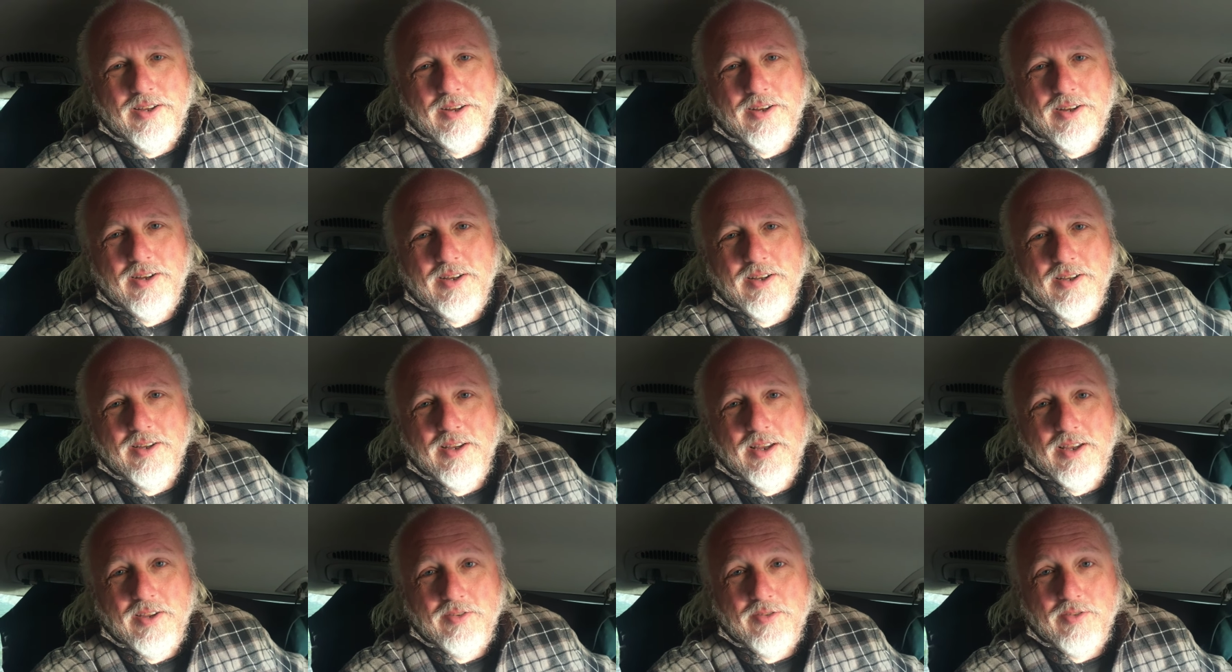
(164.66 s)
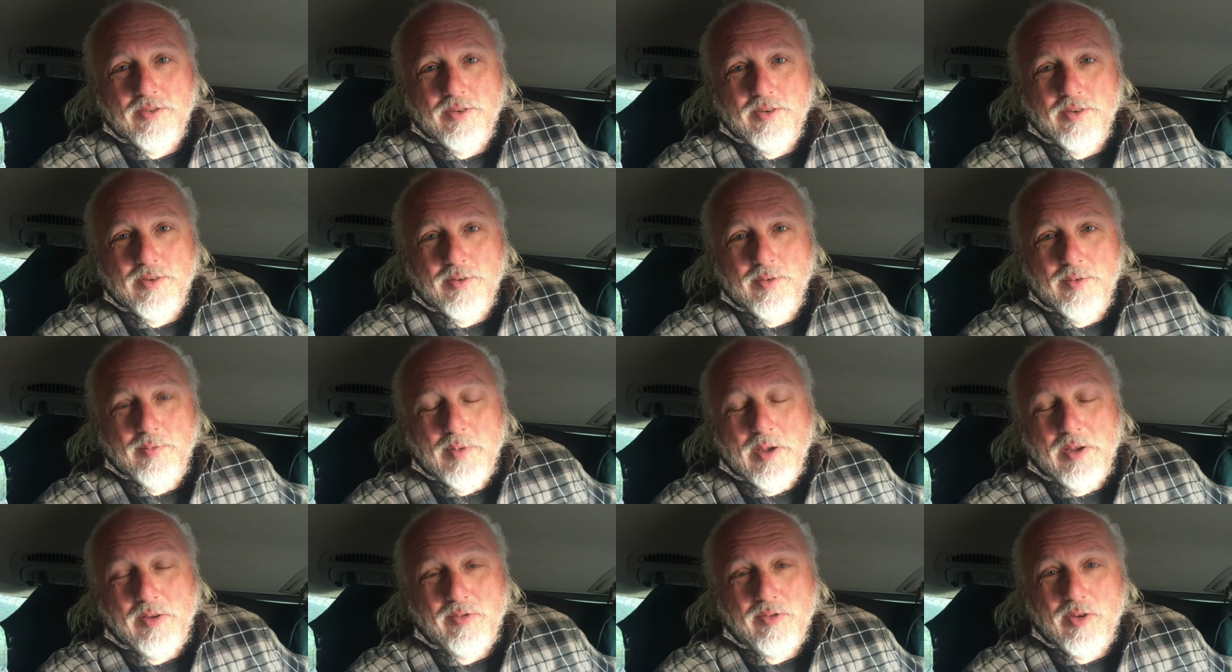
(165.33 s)
uh, as a
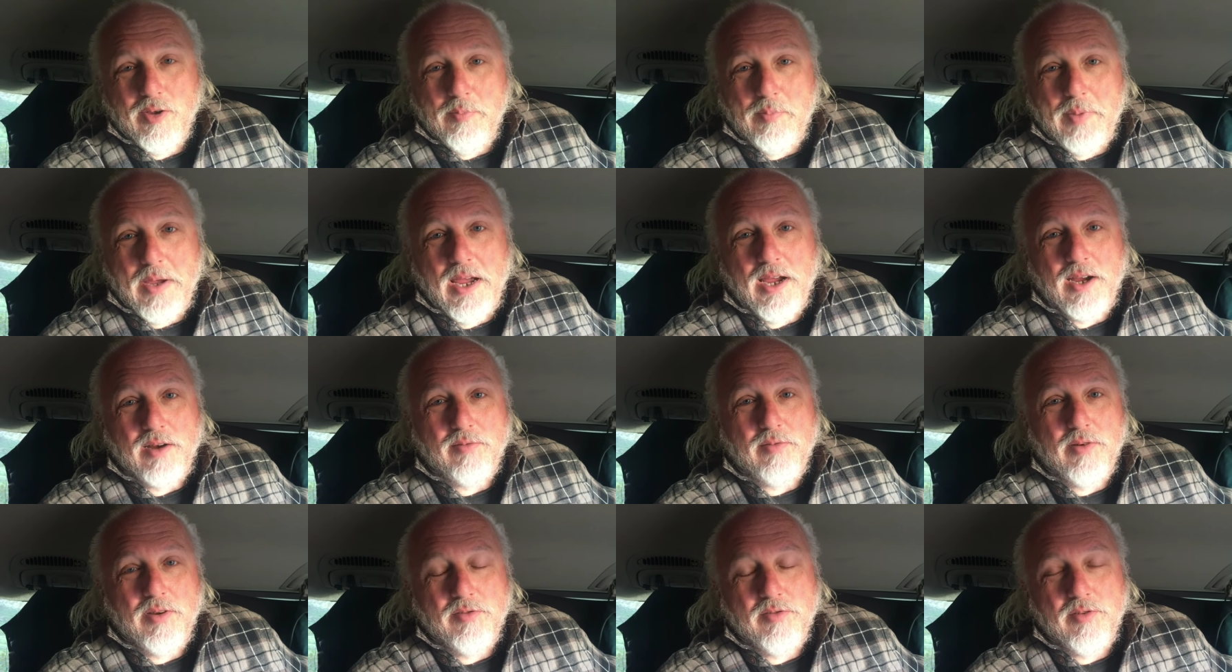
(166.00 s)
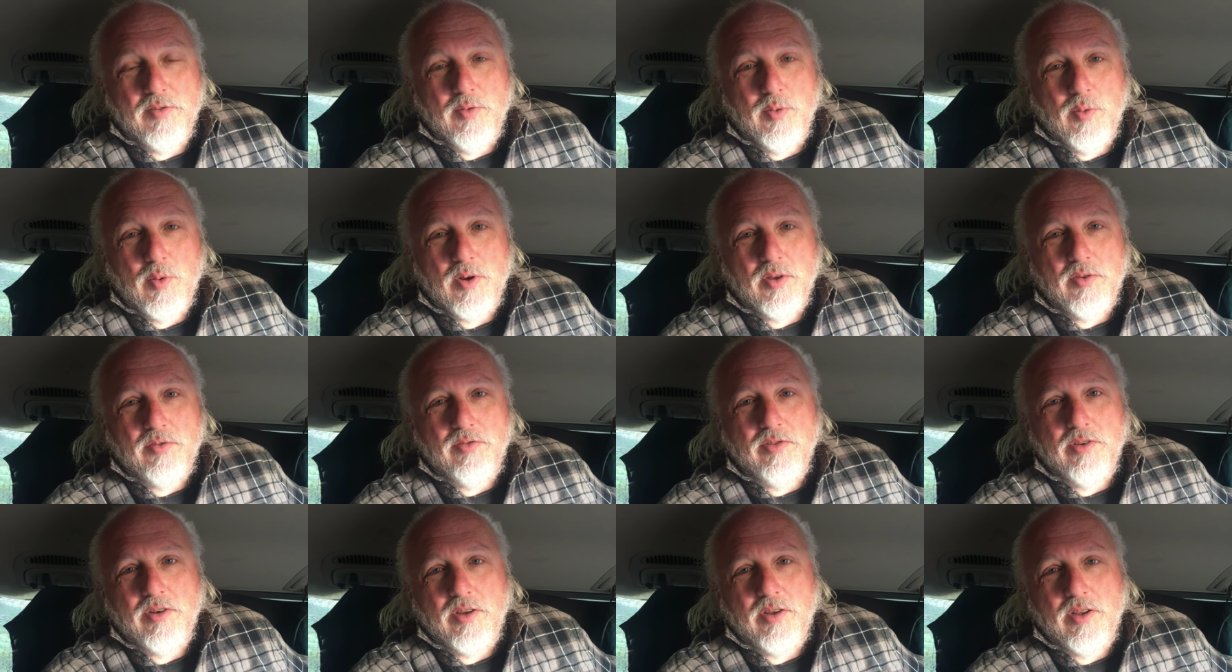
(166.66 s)
basically a backrest if you want
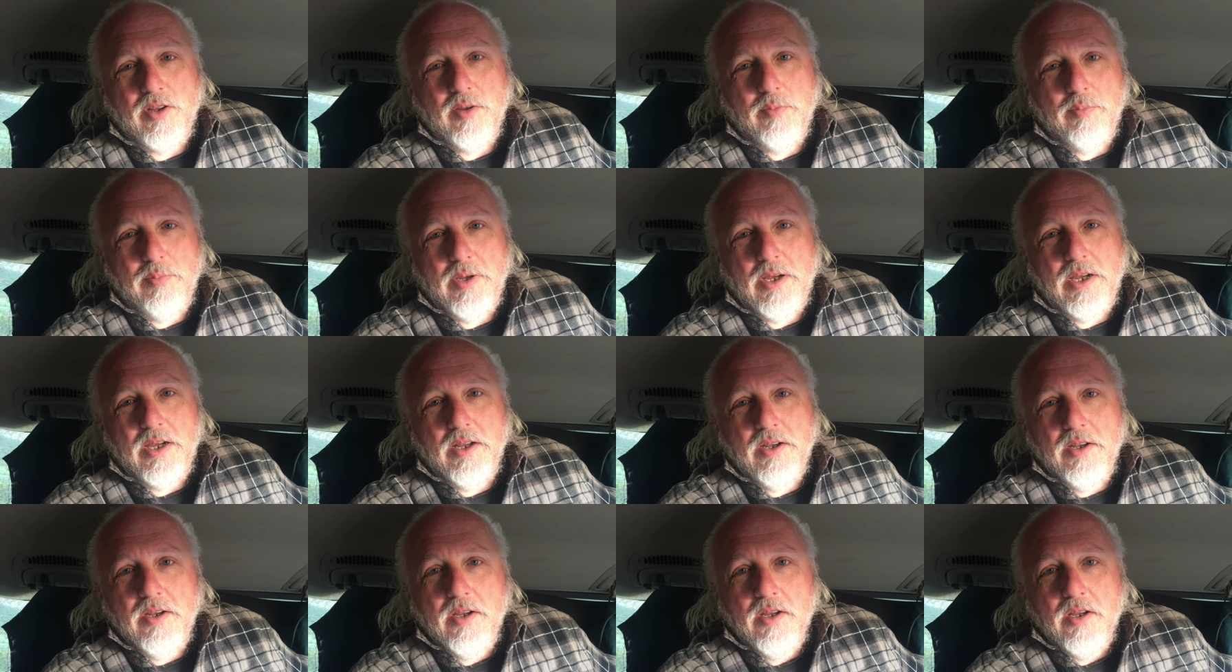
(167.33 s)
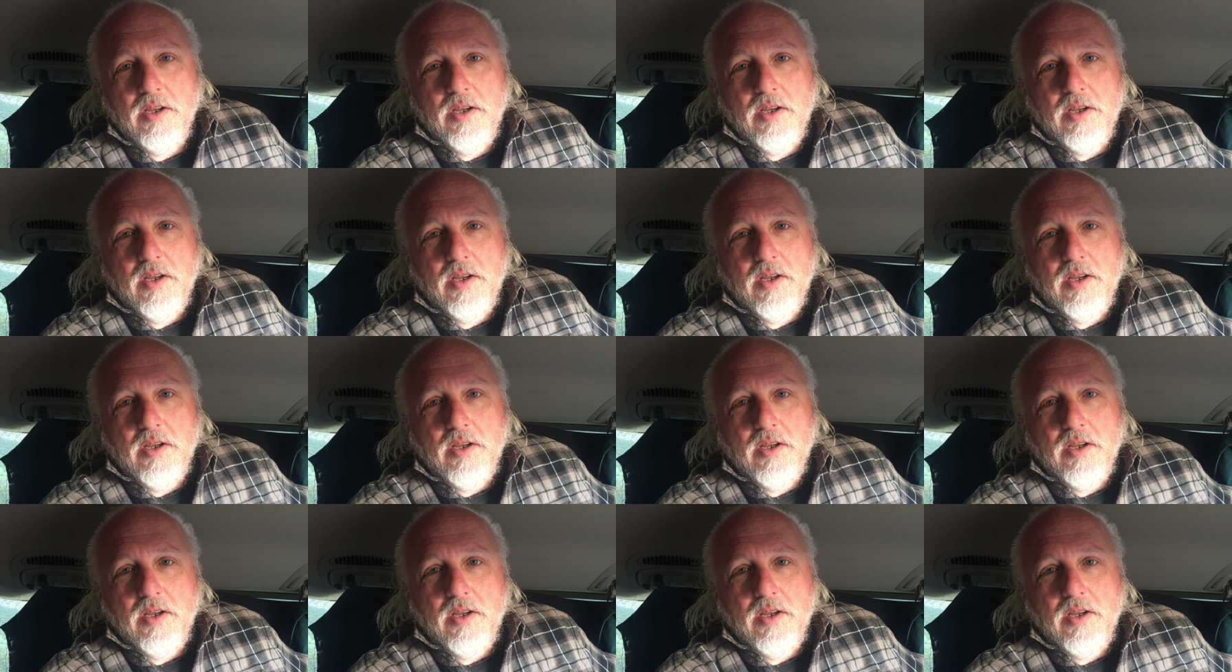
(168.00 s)
to sit on the bed.